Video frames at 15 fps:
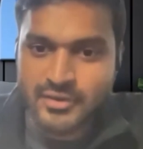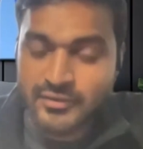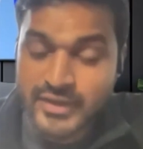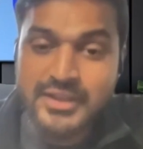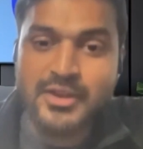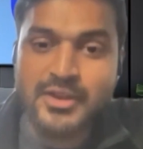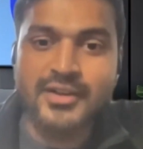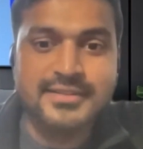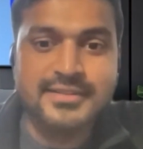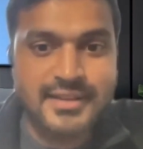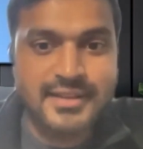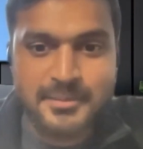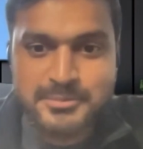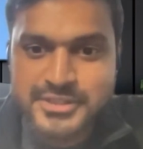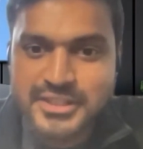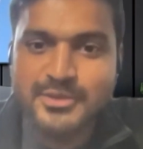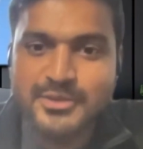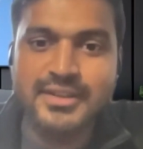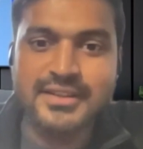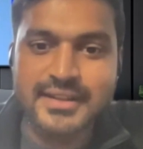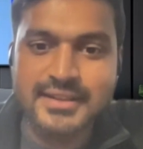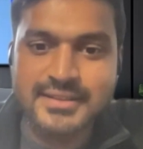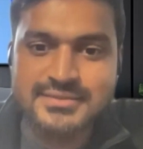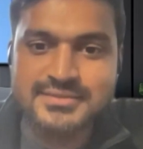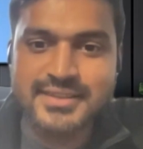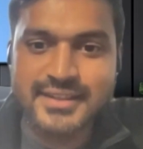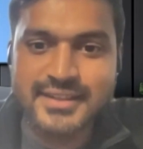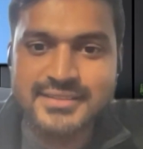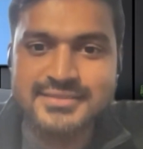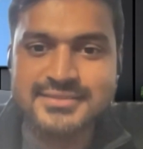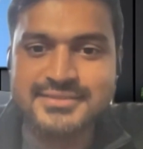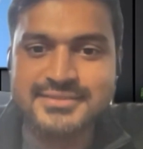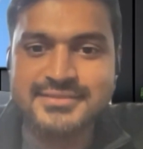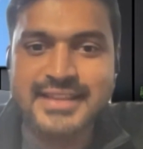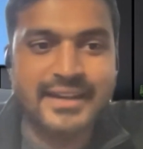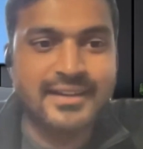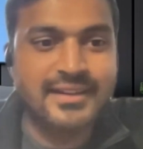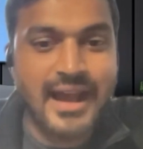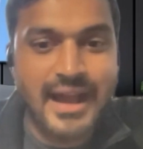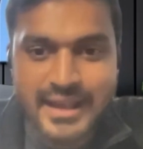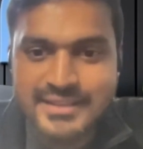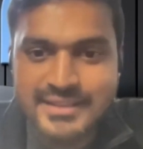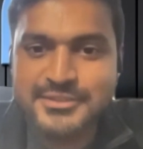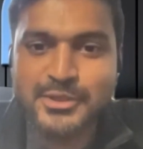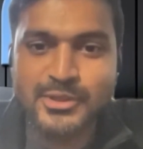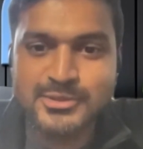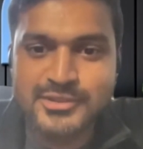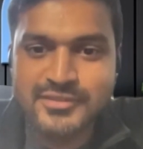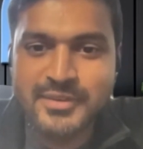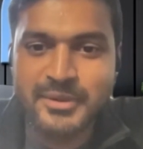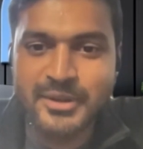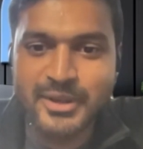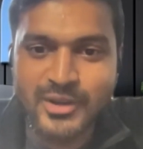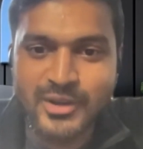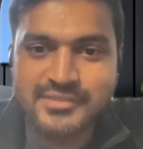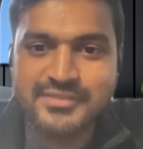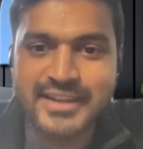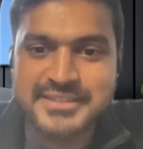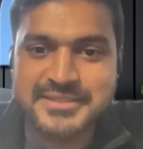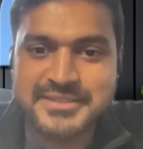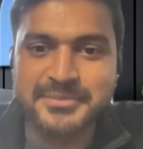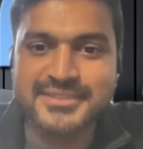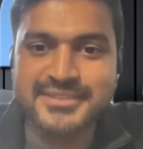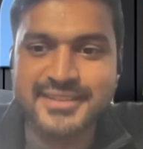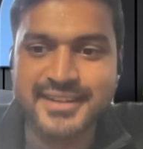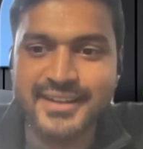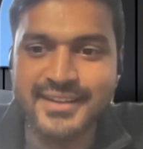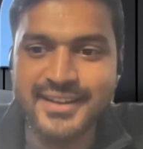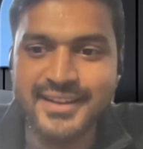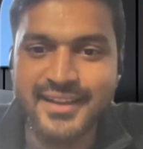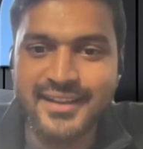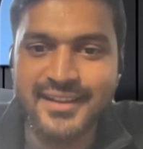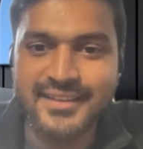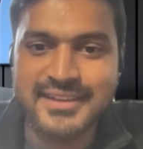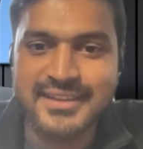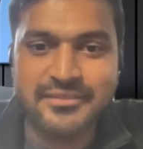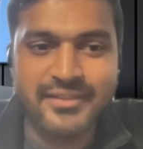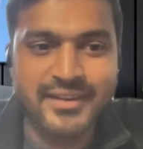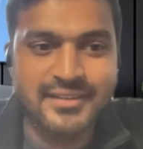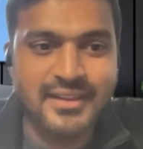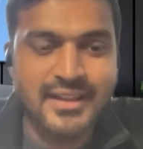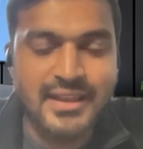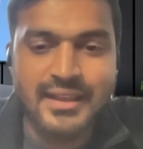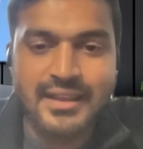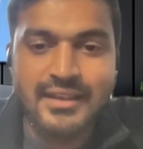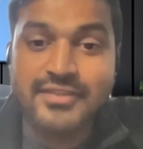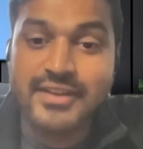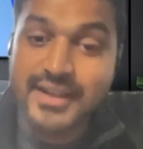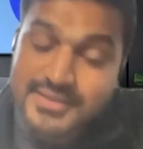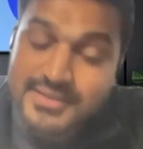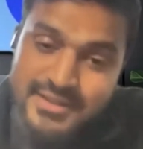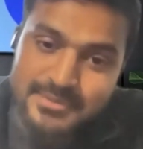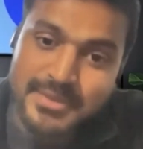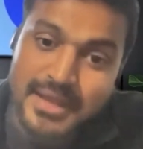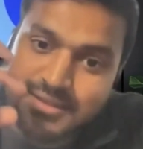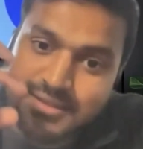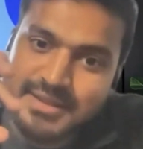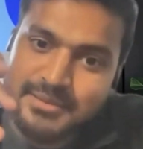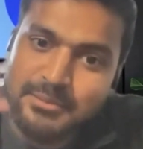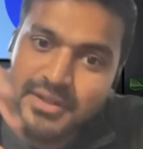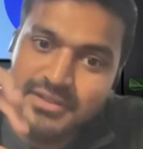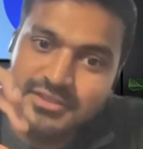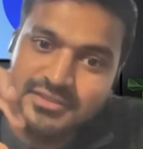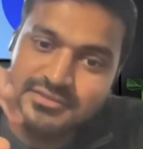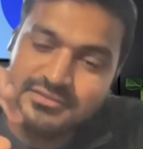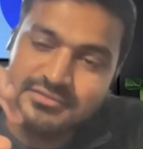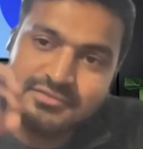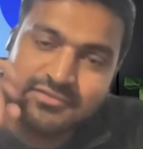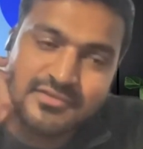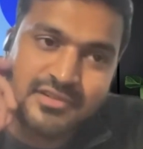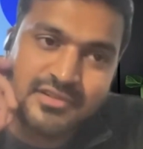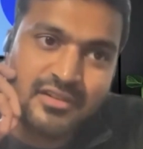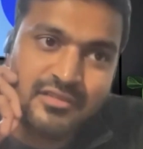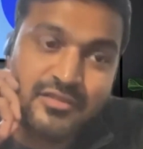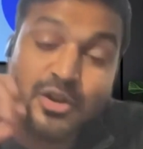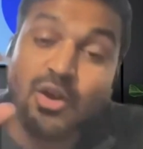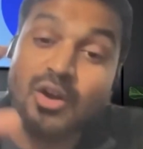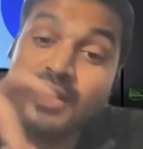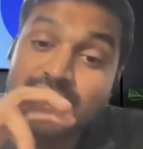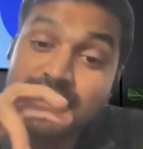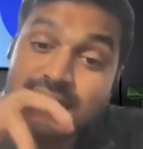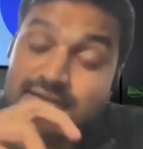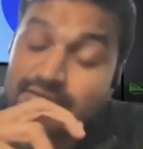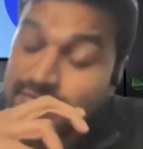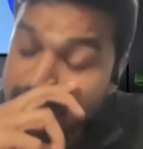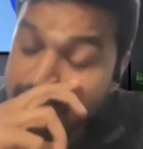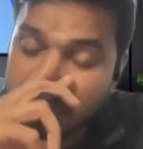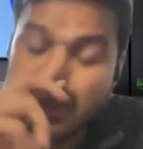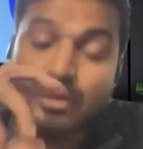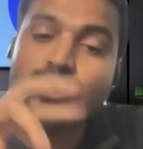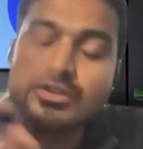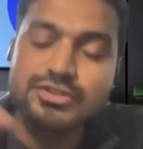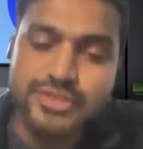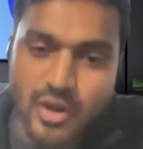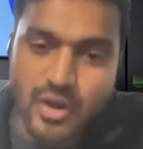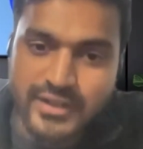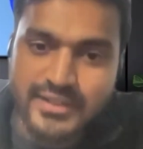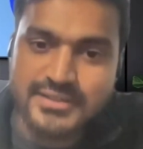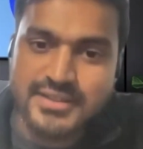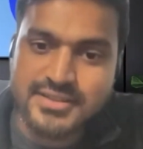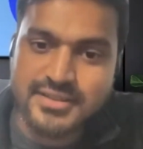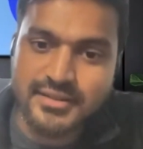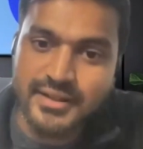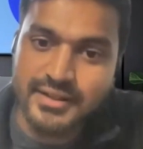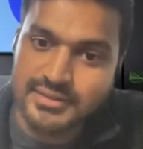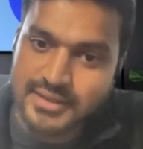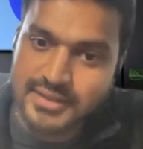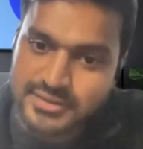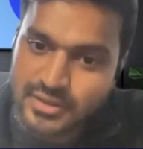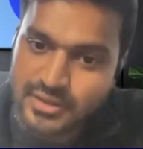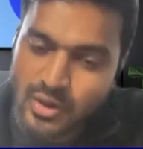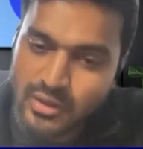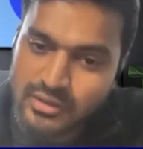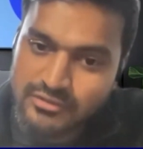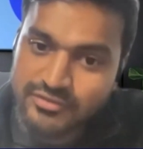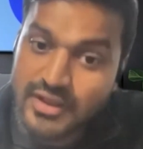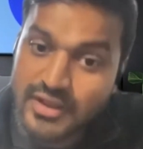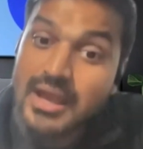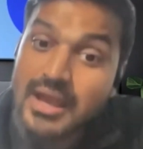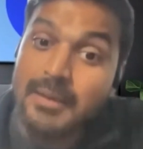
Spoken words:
Very honestly, absolutely, there is that ask also from a lot of customers, right? Given finance team has members for across the organization, right? There is a lot of